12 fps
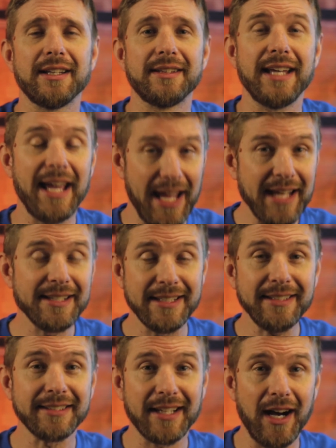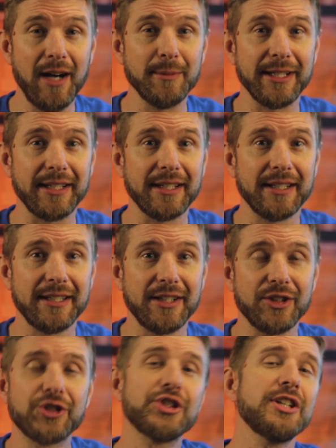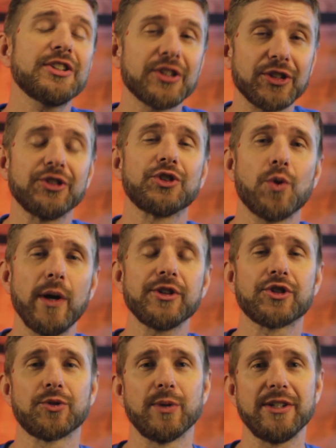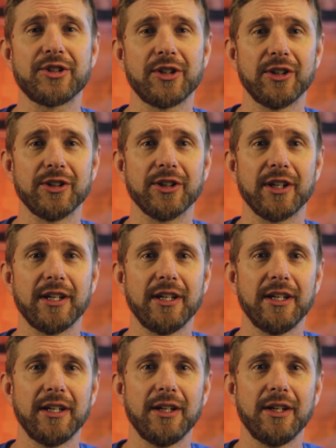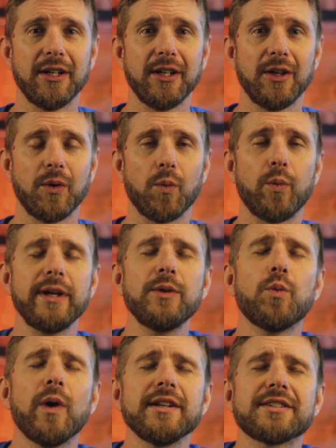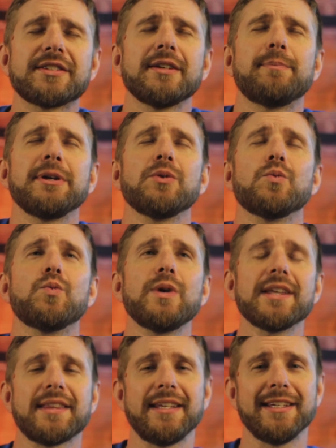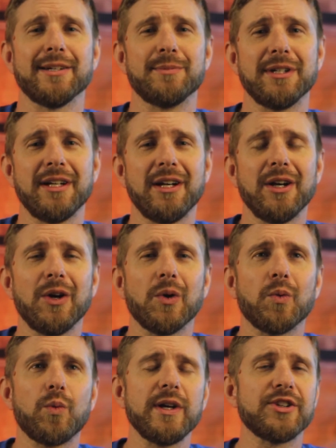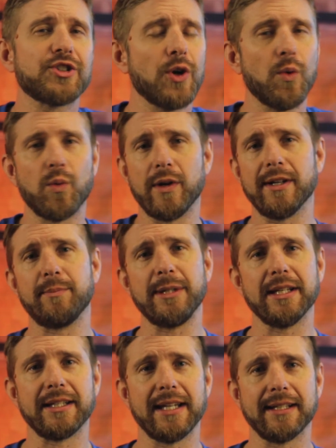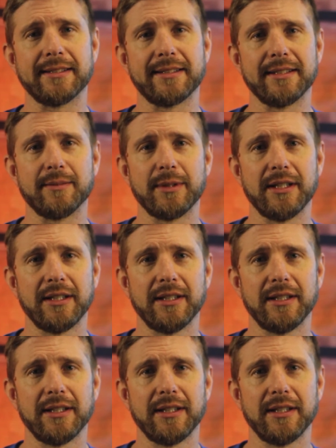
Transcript: The end is coming. Jesus is going to return. We want to be with him. We don't want to be against him.